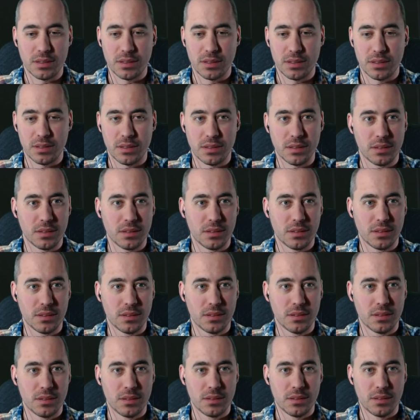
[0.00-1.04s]

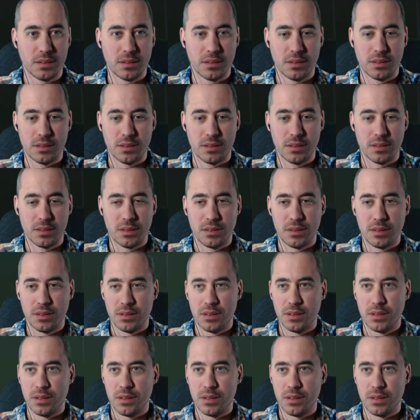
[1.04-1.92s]
(silence)